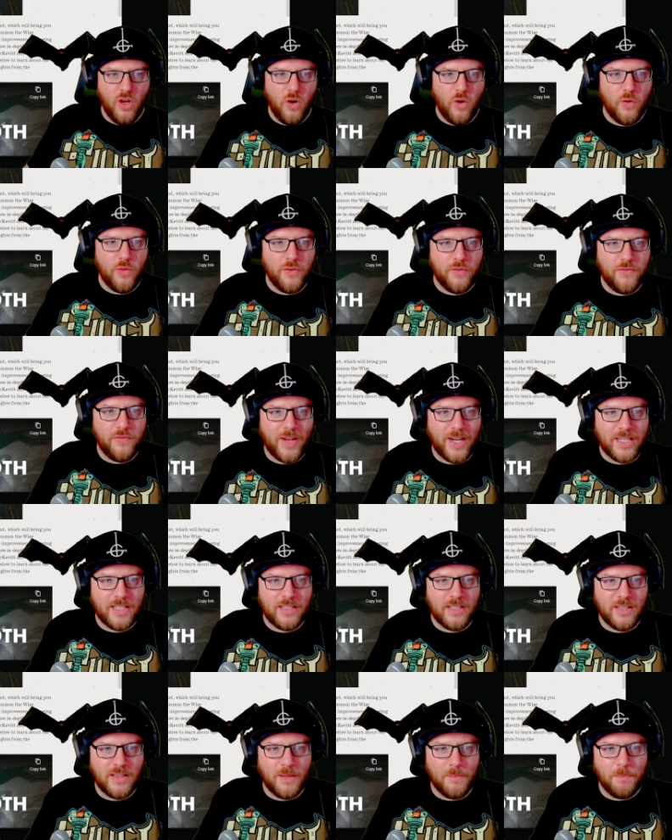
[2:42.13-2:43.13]
or the fact
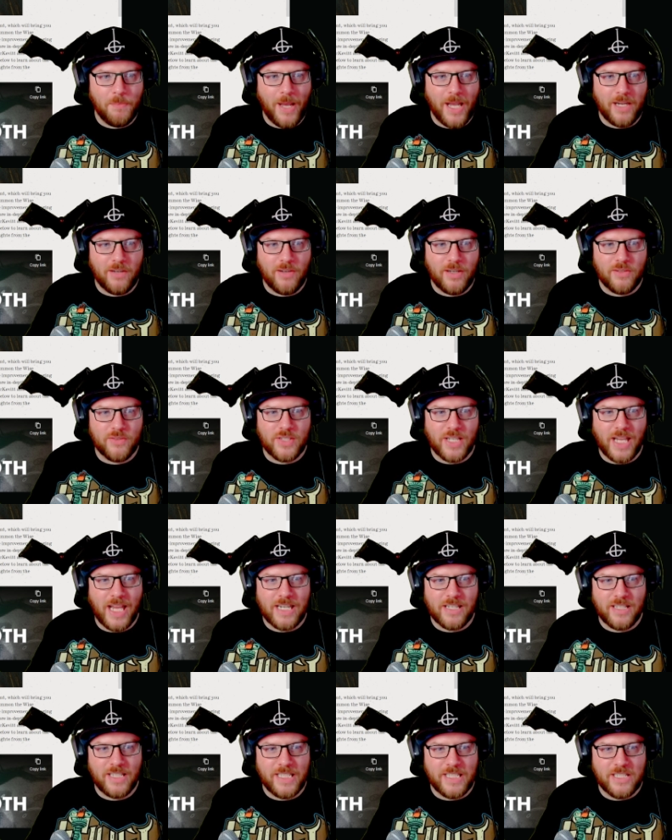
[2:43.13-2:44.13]
that the background's
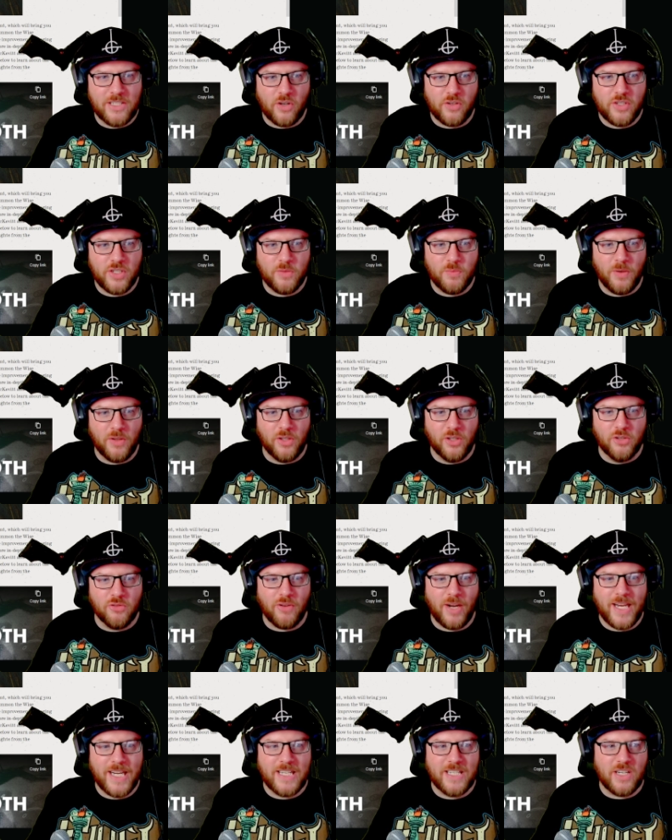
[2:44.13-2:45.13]
actually dotted with
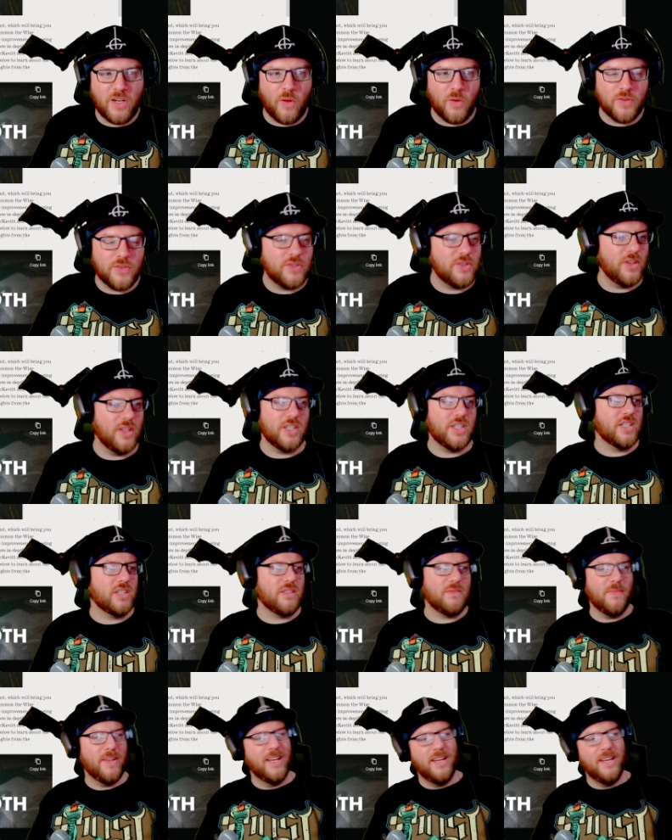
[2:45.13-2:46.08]
grey dots that just,